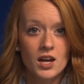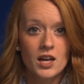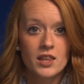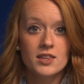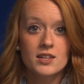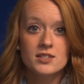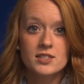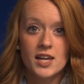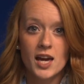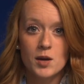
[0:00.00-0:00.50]

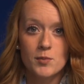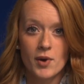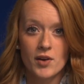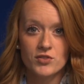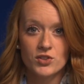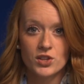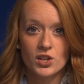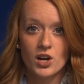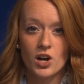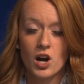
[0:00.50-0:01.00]
This came
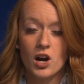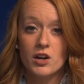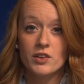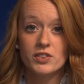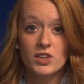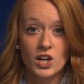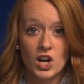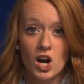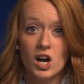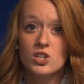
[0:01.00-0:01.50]
after
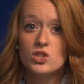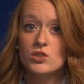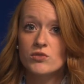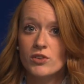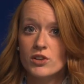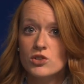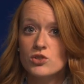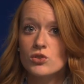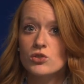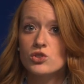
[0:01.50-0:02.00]
the
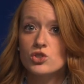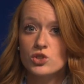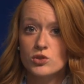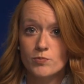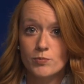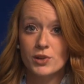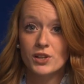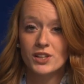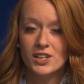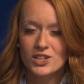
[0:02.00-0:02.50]
controversial
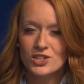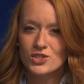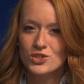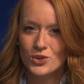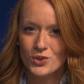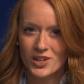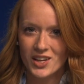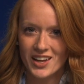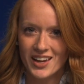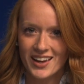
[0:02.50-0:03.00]
police
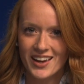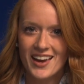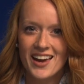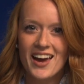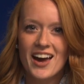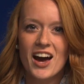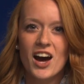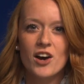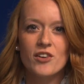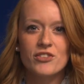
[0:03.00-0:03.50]
shooting
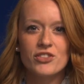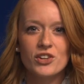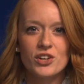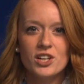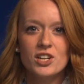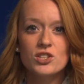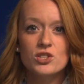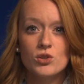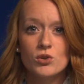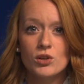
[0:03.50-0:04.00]
of
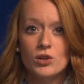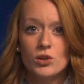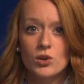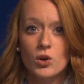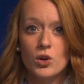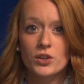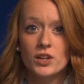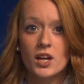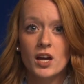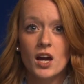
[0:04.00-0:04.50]

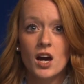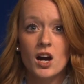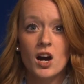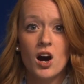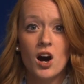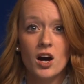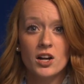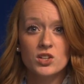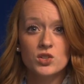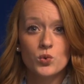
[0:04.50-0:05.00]
32-year-old
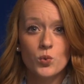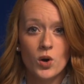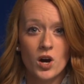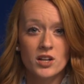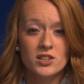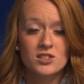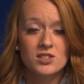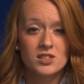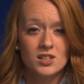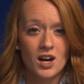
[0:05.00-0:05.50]

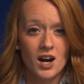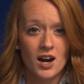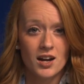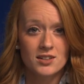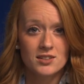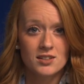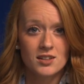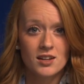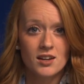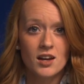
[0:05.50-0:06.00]
Antoine
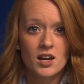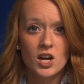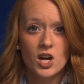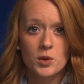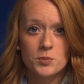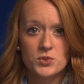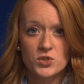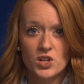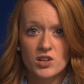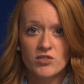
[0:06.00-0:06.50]
Scott.
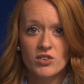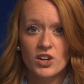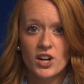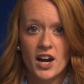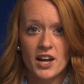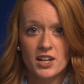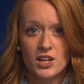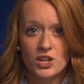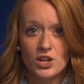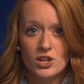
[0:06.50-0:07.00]
Observer
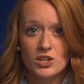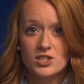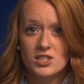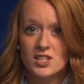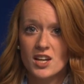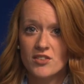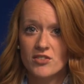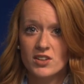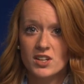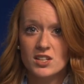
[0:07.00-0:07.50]
editor
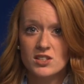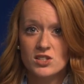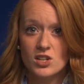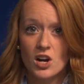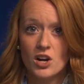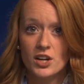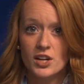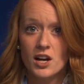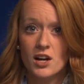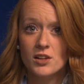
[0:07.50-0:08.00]
Stephanie
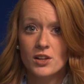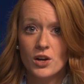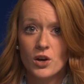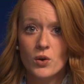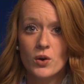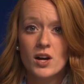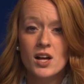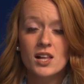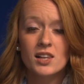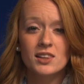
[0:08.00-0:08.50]
Zariello
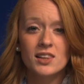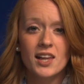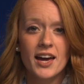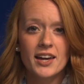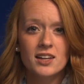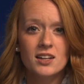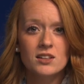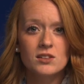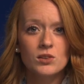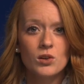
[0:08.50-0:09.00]

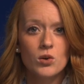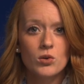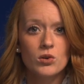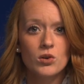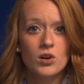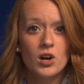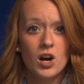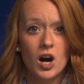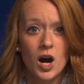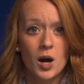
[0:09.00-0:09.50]
likened local
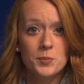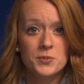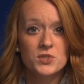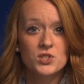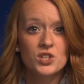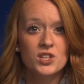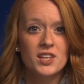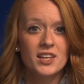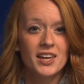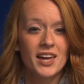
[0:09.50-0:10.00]
cops
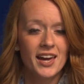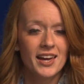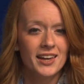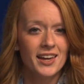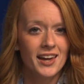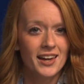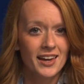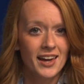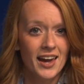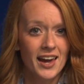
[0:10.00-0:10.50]
to the
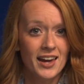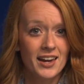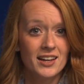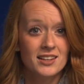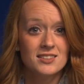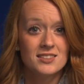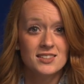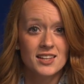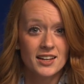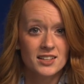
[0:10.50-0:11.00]
KKK and
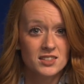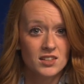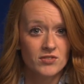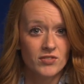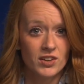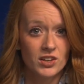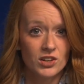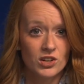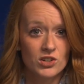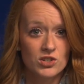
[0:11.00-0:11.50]
sex
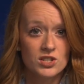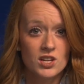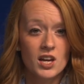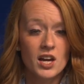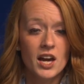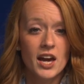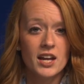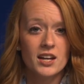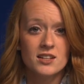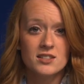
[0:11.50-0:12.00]
offenders
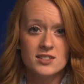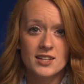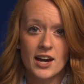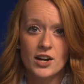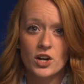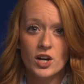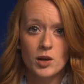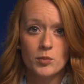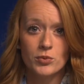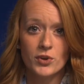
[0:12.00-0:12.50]
in a
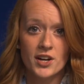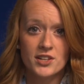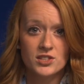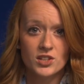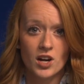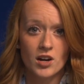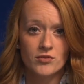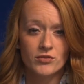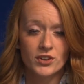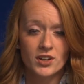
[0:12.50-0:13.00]
Saturday press
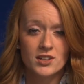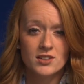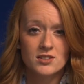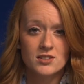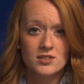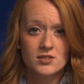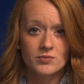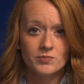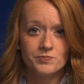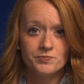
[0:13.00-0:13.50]

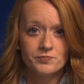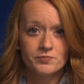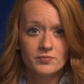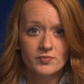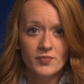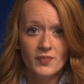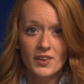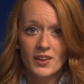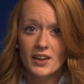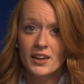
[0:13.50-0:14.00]
conference.
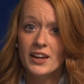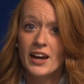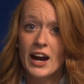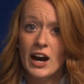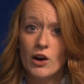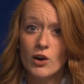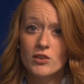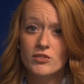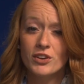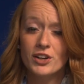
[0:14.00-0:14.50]

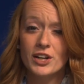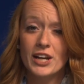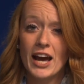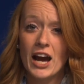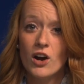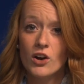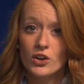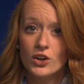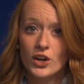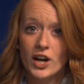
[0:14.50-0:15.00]
However,
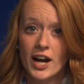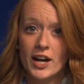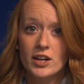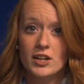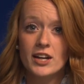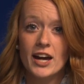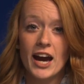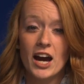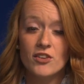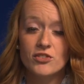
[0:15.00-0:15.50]

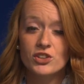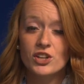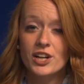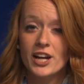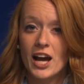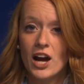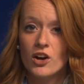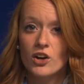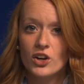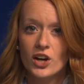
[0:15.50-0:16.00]
after an
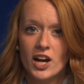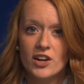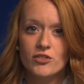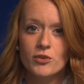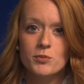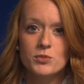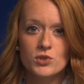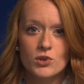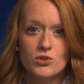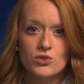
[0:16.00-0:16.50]
outcry
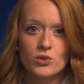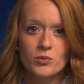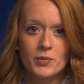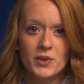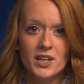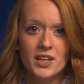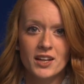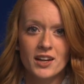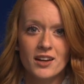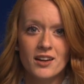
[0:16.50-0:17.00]
from social
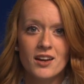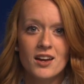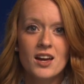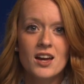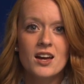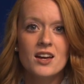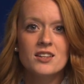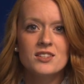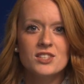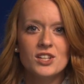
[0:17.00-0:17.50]
media,
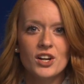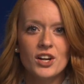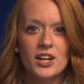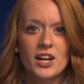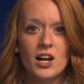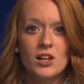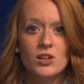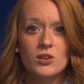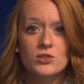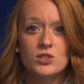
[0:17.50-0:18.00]

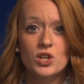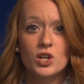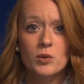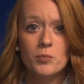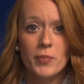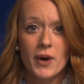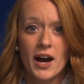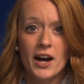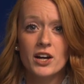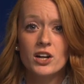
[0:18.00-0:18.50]
Zariello took
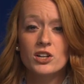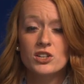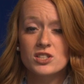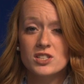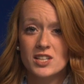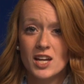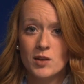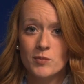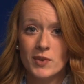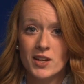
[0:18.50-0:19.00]
back her
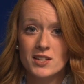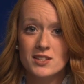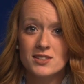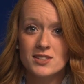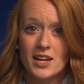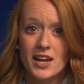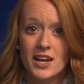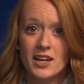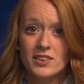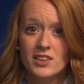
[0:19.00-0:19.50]
statement,
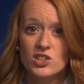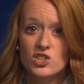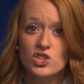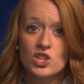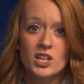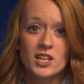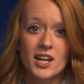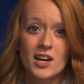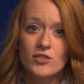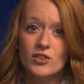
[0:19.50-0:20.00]
saying that she
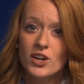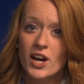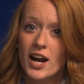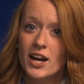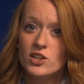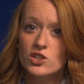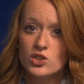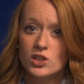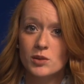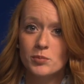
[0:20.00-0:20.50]
never
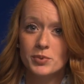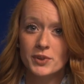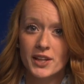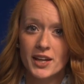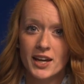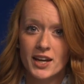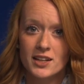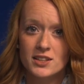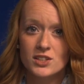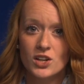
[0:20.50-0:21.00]
actually
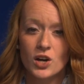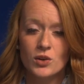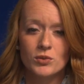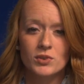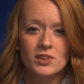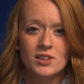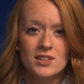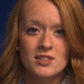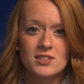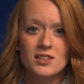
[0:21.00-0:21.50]
planned on
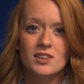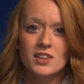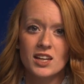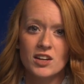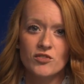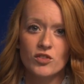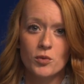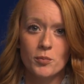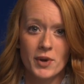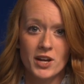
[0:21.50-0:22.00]
releasing the
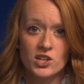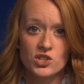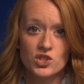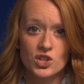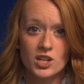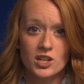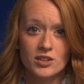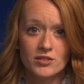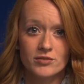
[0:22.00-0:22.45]
information.